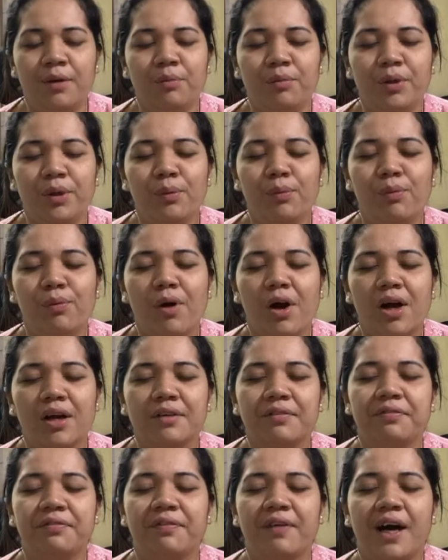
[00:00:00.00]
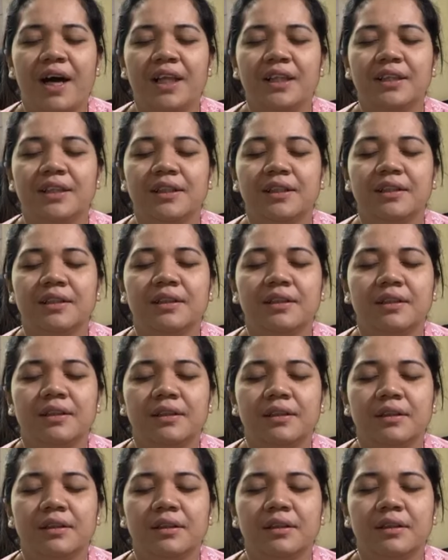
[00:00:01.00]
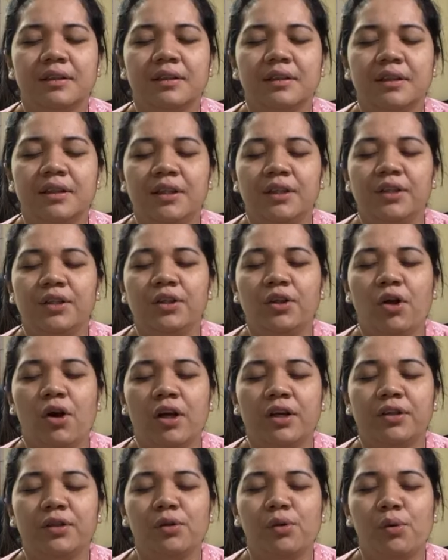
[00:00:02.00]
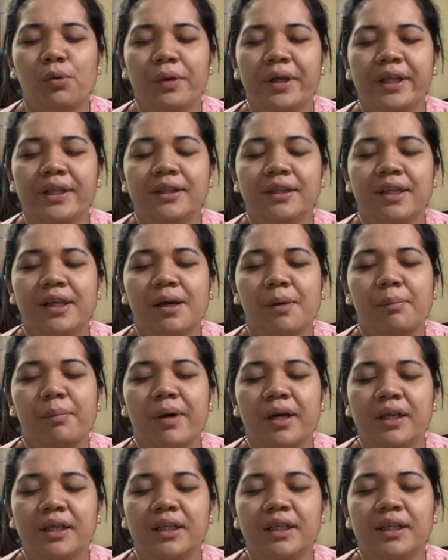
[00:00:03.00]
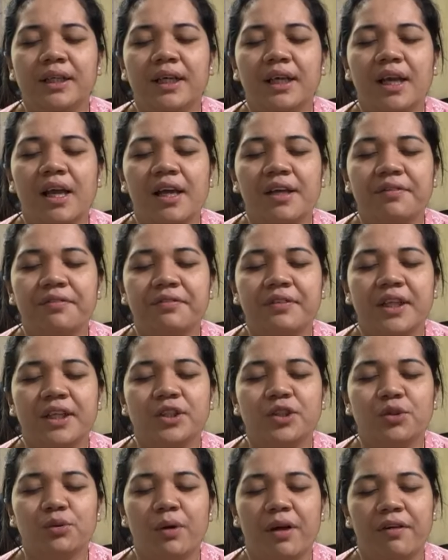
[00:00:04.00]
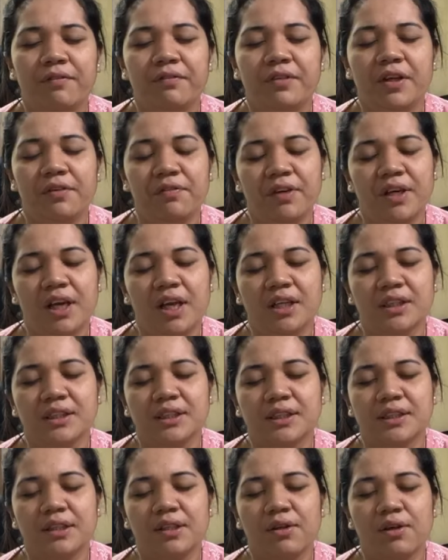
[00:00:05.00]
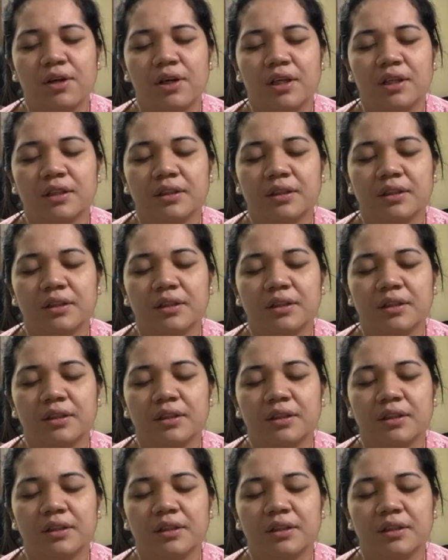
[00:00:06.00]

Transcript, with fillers: we walk, Father, not knowing the abundant life that you have given us, Lord.